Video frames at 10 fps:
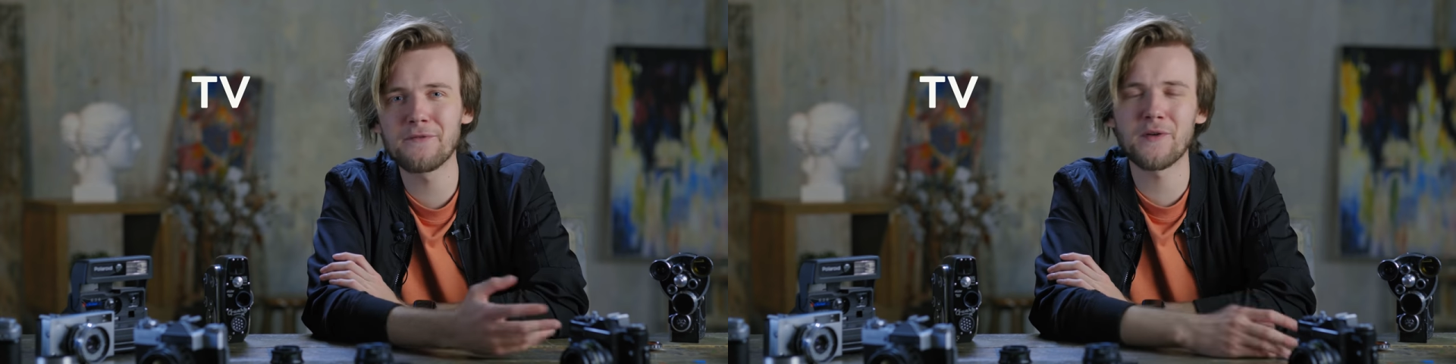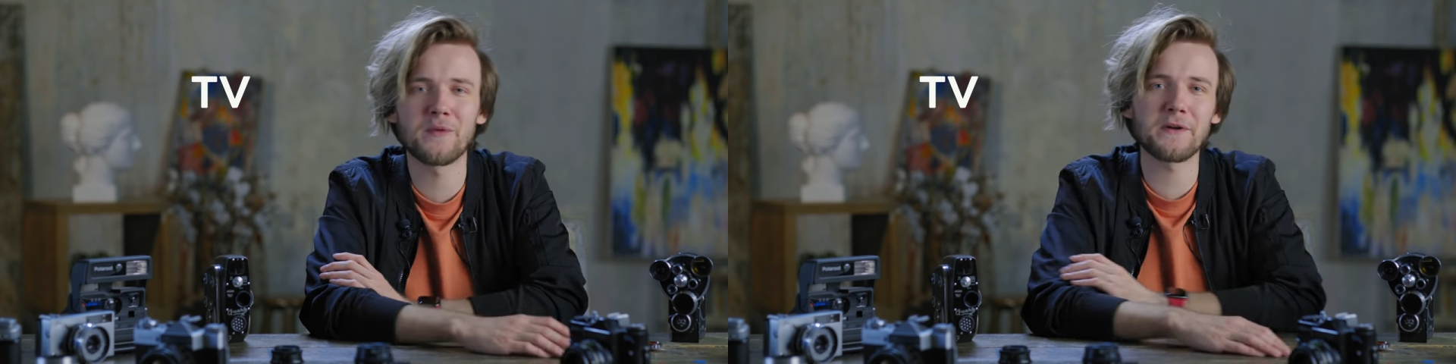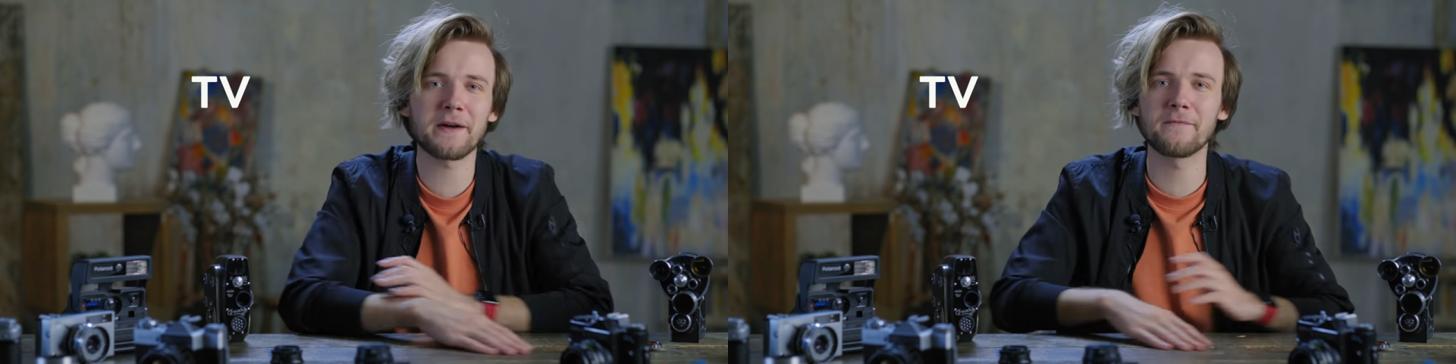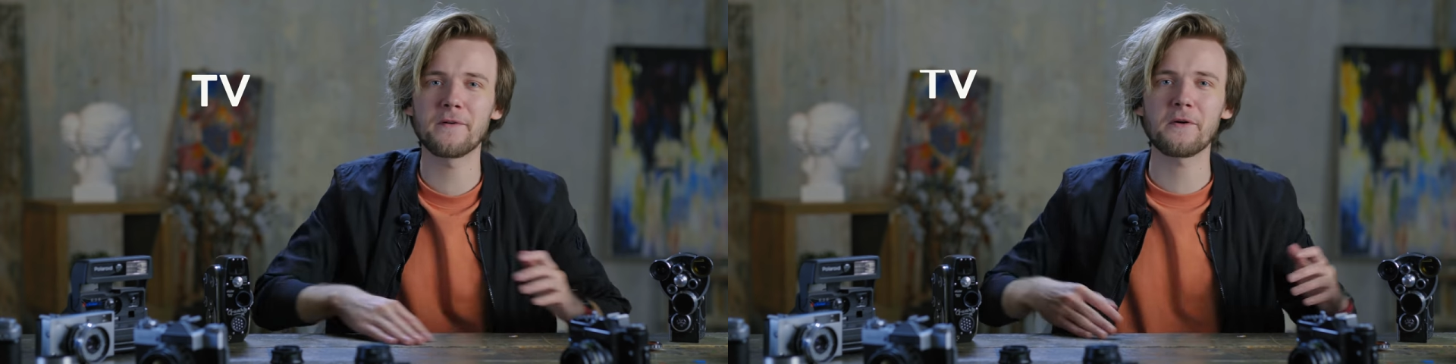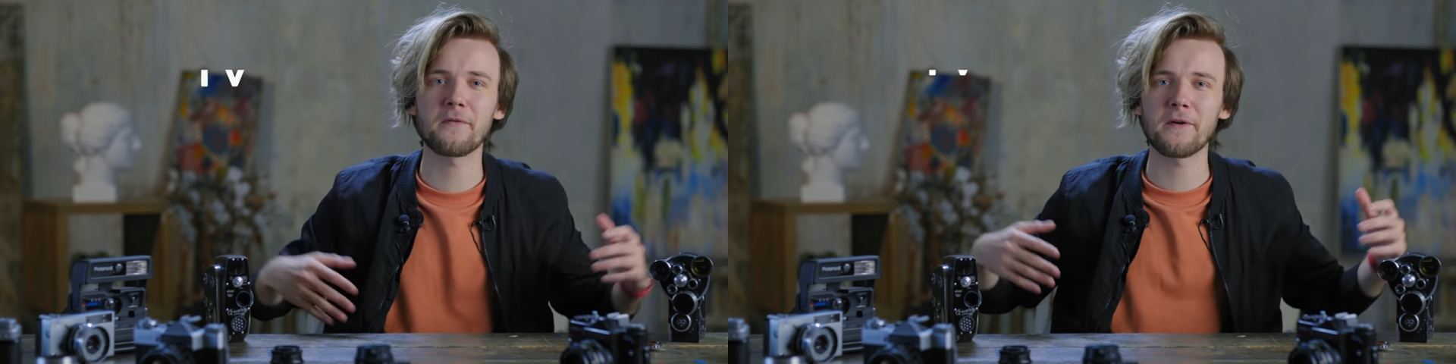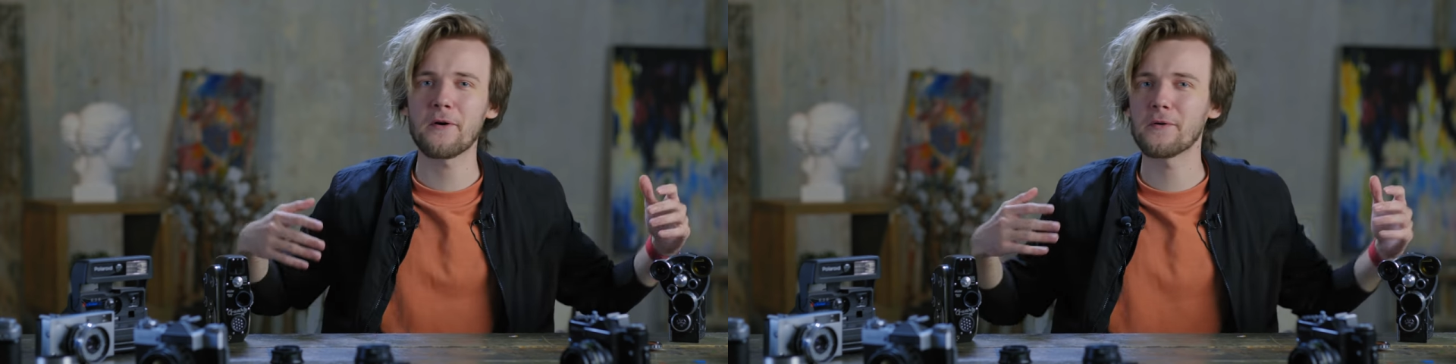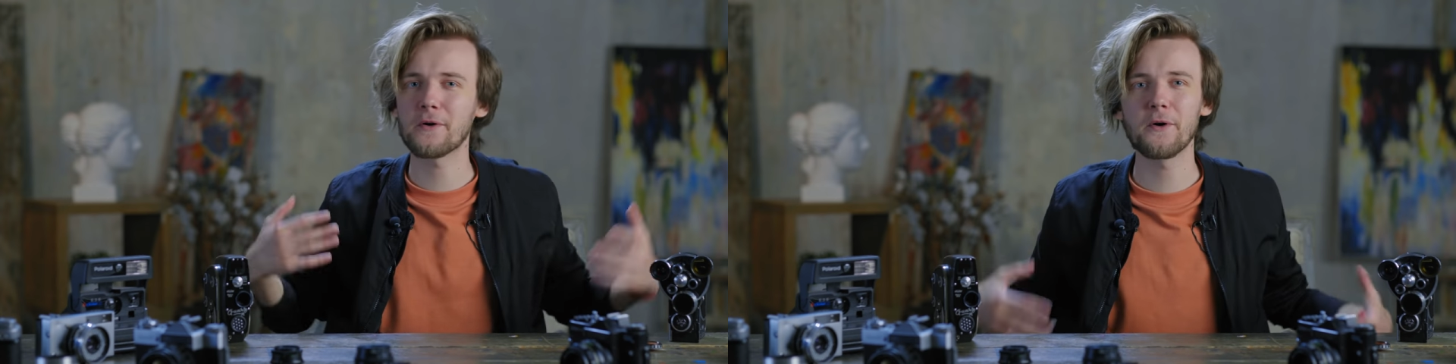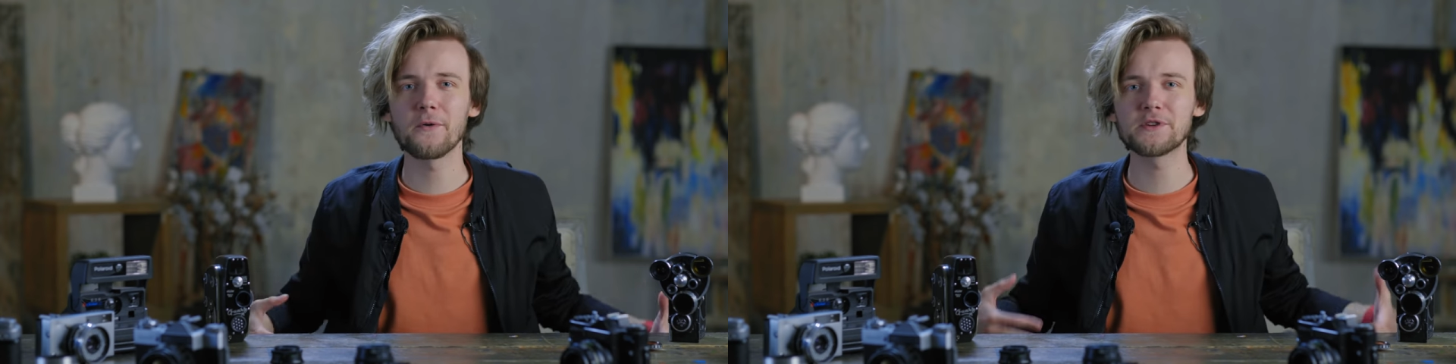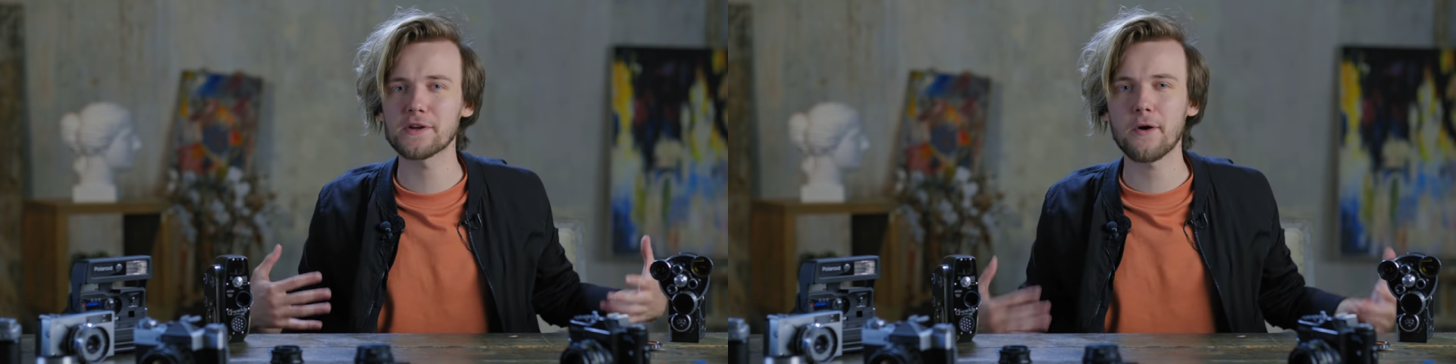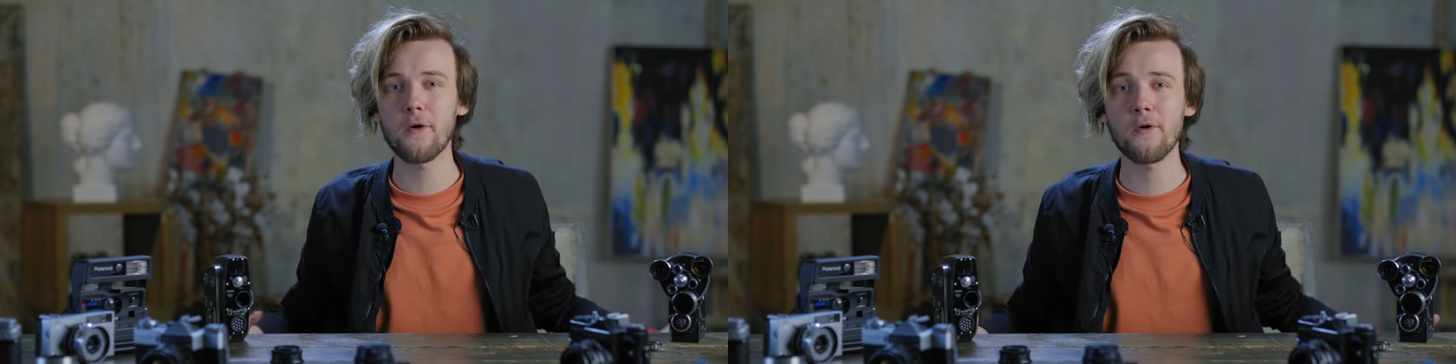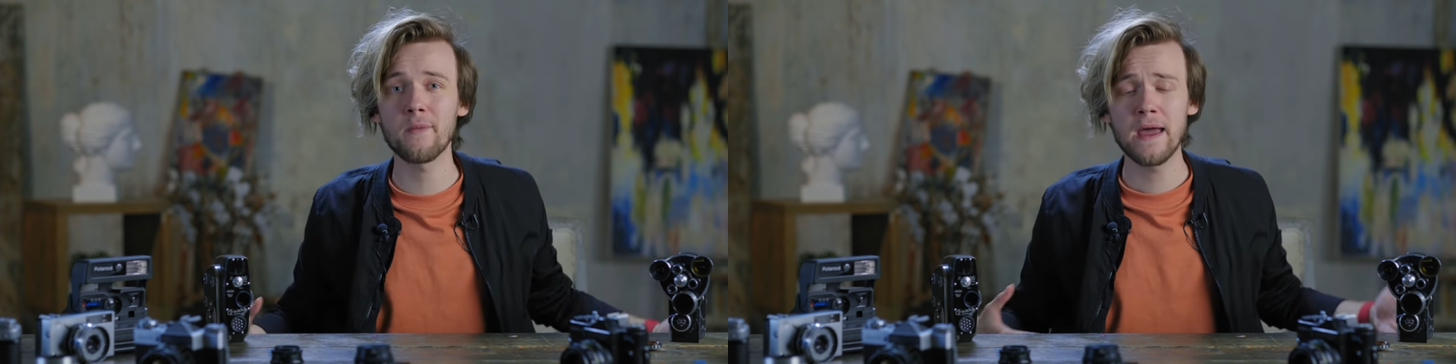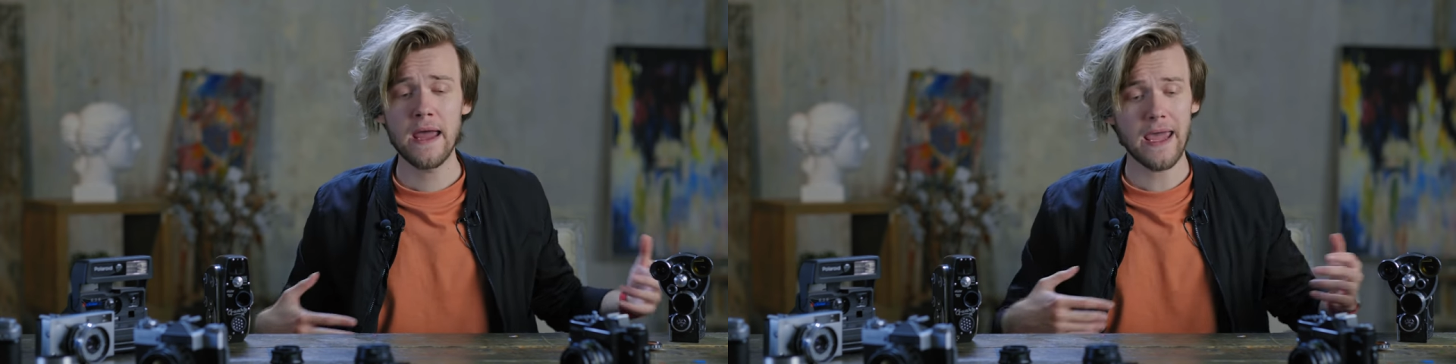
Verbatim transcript: from the comfort of your own couch at home,